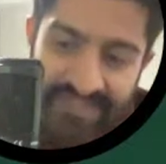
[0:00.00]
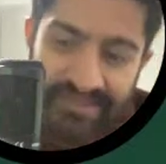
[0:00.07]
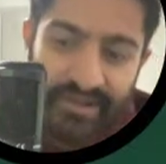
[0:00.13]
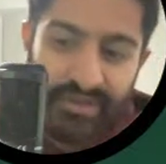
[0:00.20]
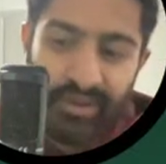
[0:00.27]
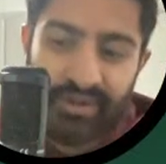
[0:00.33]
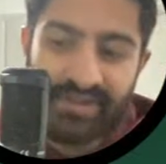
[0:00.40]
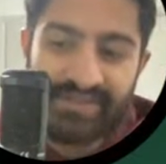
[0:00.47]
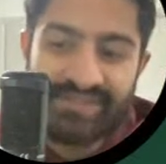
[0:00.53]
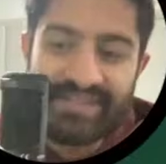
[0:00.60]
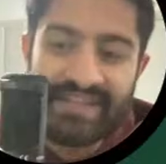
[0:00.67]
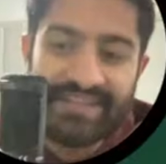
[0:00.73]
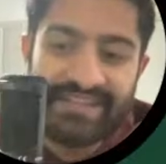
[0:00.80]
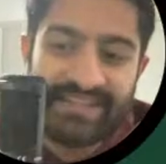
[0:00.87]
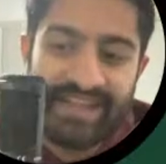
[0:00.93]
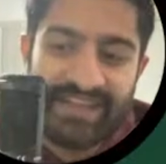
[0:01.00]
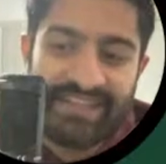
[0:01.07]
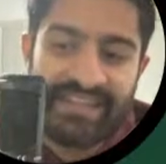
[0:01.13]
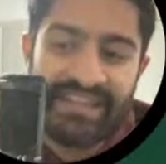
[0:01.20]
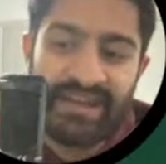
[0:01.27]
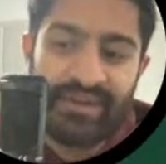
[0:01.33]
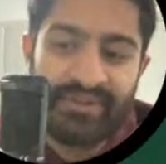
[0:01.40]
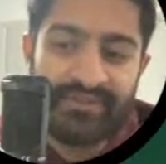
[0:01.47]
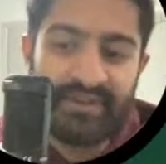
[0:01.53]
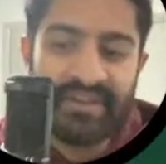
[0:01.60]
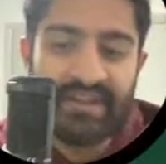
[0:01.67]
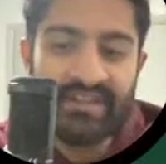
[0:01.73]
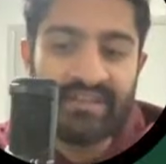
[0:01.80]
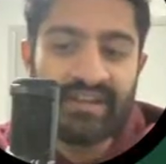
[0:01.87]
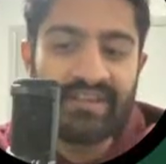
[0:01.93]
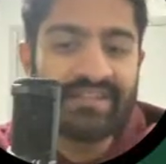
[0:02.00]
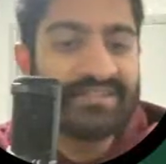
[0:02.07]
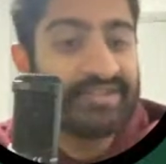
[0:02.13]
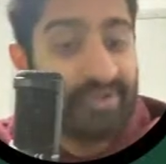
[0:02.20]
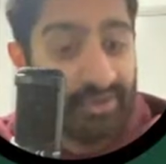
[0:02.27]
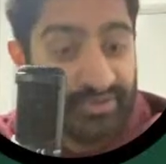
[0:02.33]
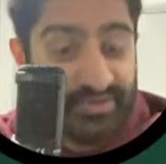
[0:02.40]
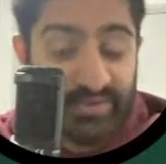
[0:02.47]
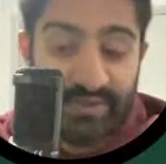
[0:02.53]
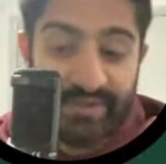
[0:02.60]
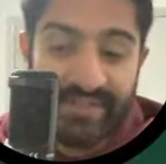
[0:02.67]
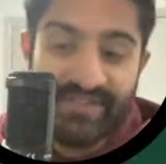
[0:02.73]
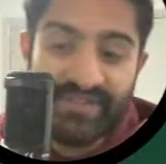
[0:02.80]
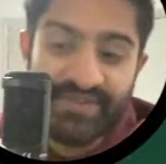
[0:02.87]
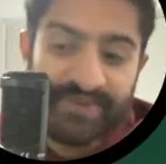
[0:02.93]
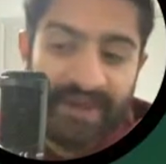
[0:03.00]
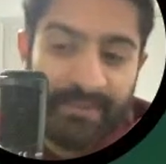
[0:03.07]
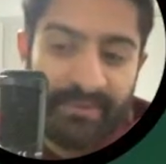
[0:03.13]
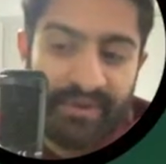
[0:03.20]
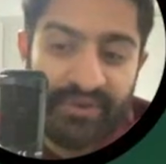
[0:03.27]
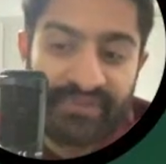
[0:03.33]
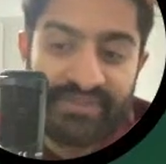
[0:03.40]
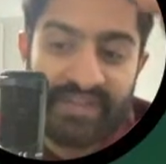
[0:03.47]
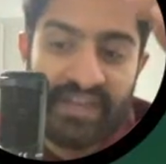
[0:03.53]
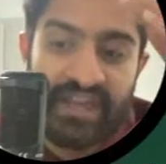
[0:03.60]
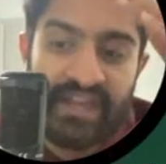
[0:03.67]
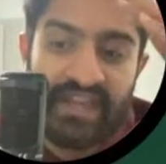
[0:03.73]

Lachlan saying here that Kickout was very unlucky to not score against the Rabbitohs,